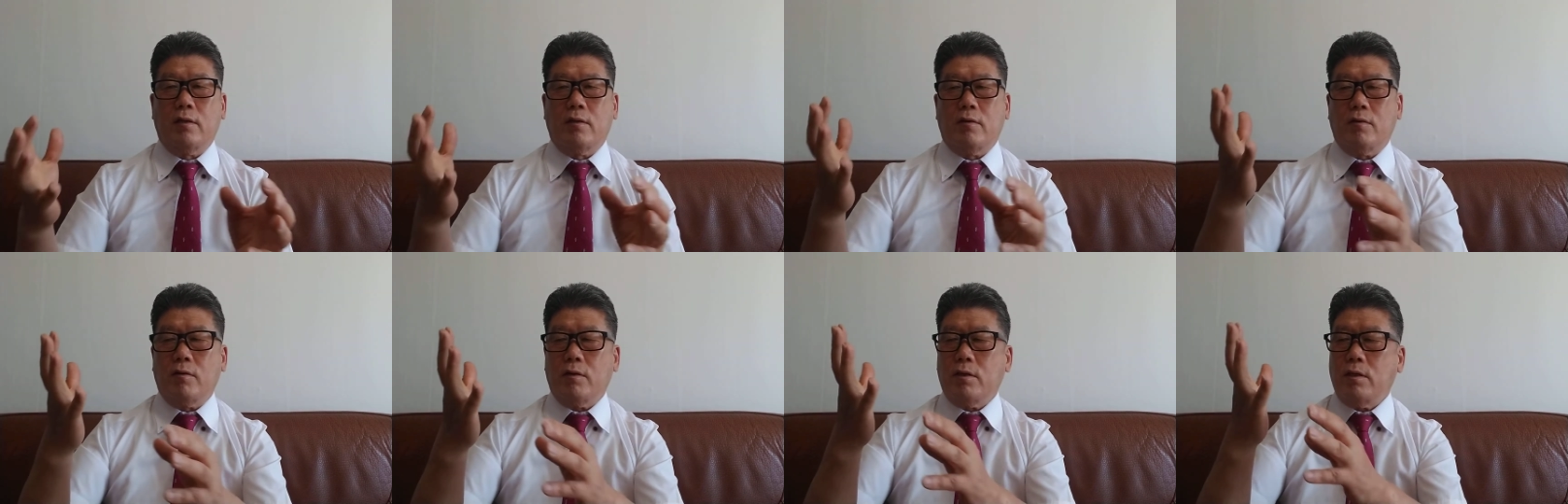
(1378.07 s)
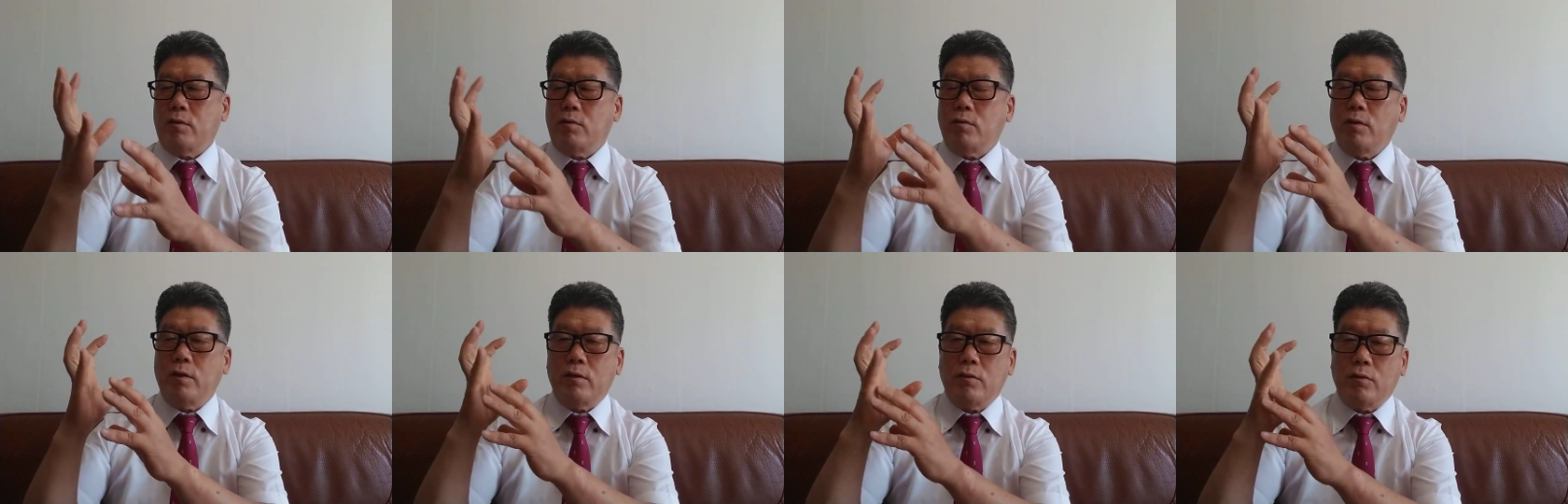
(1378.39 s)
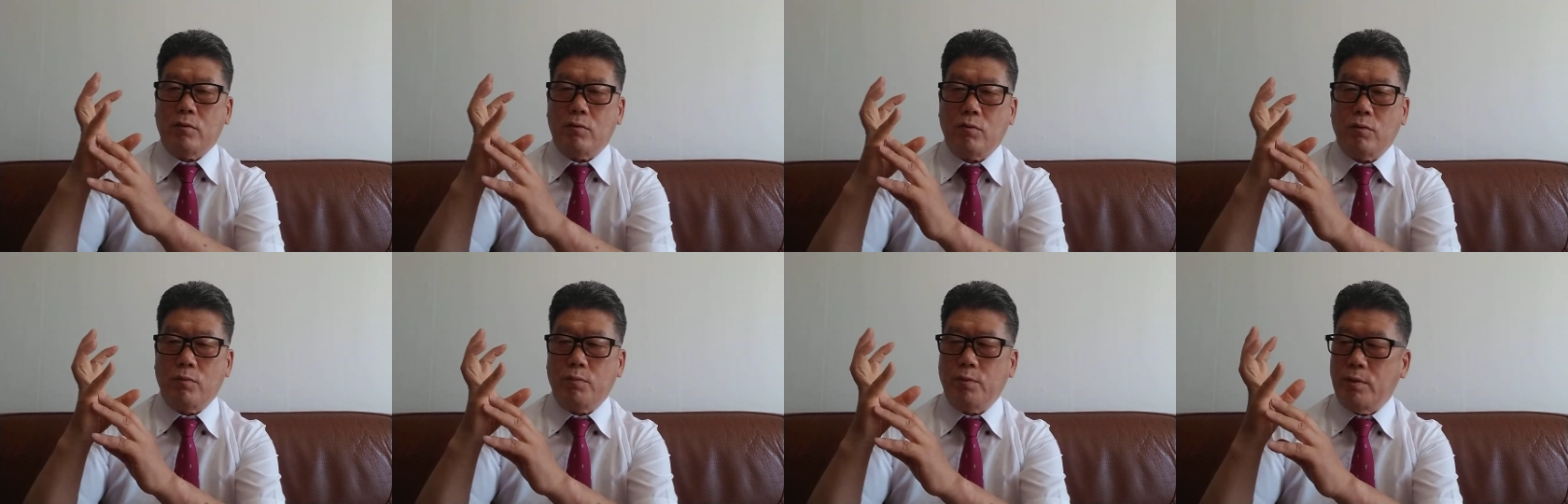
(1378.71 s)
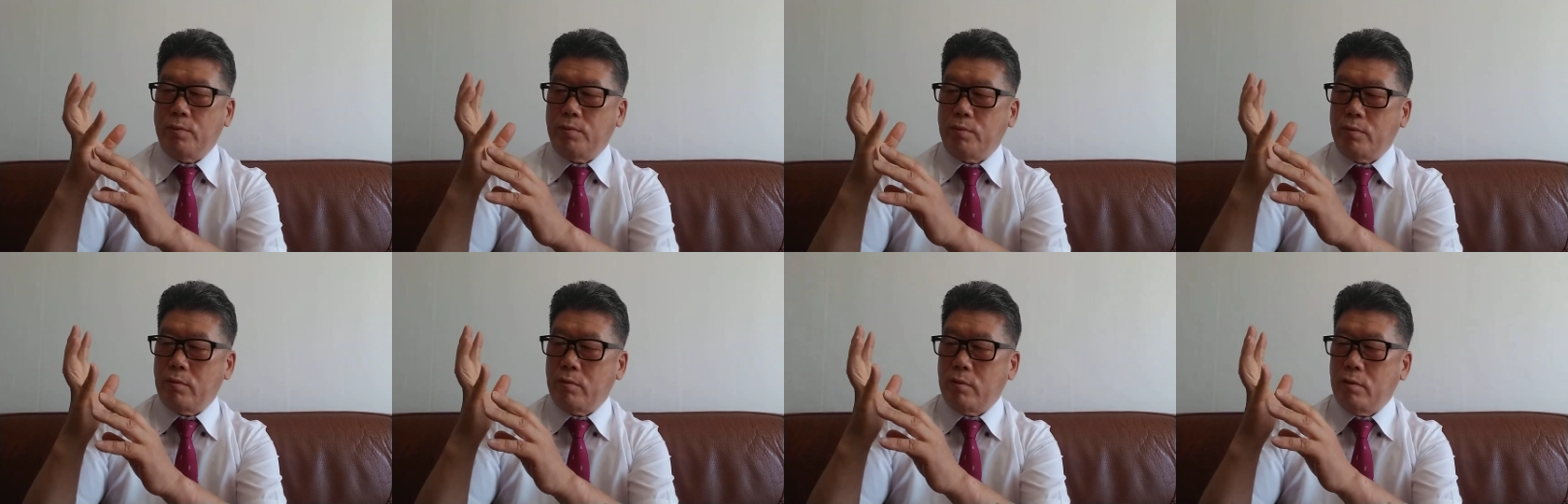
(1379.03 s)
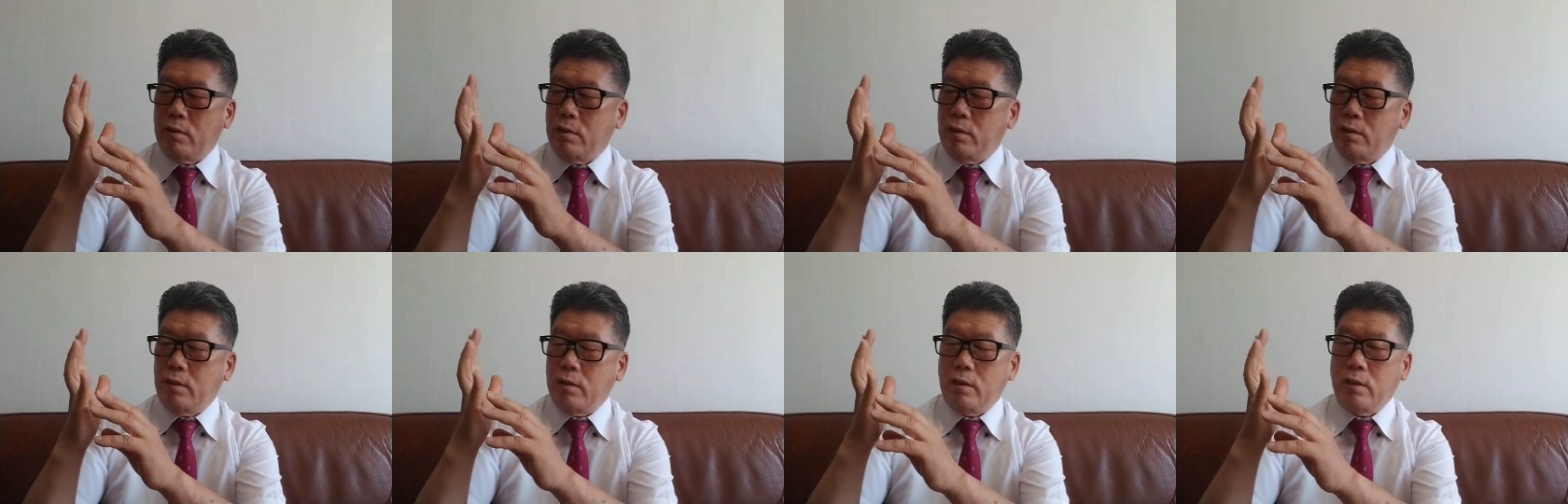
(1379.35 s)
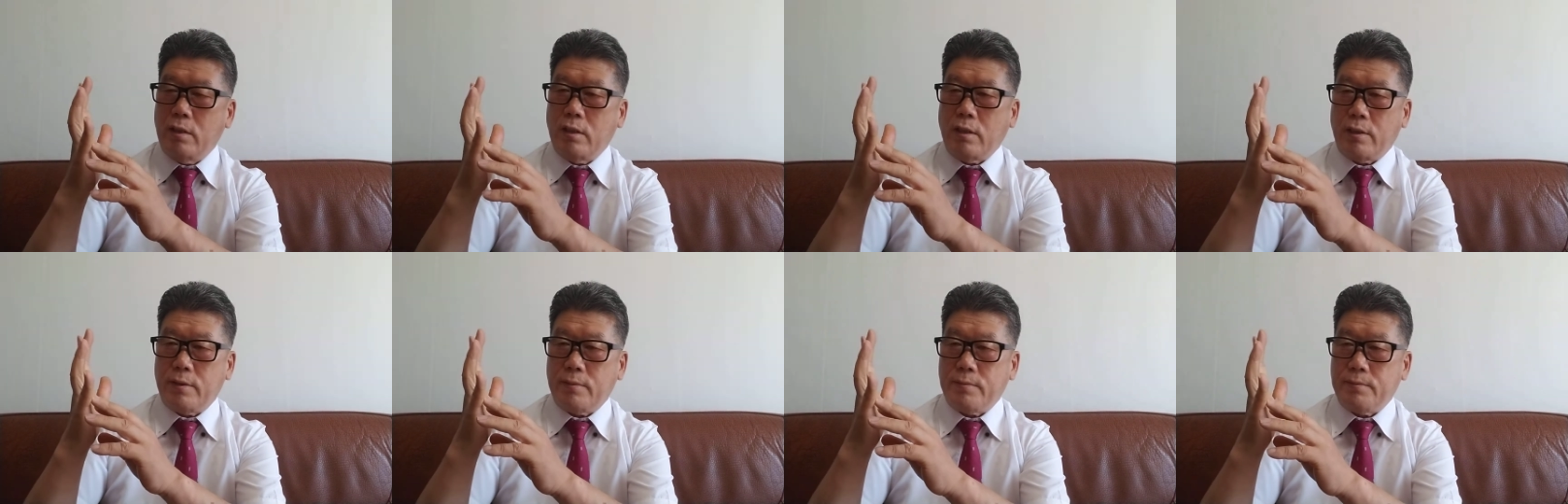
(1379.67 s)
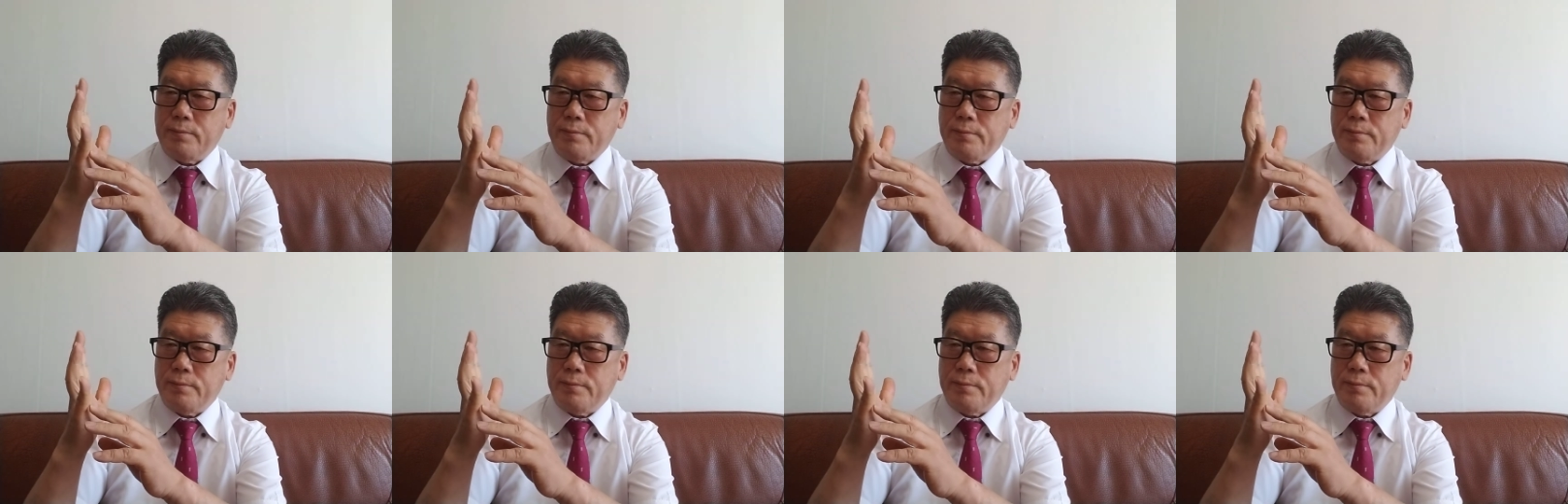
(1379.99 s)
Okay, 22 people here.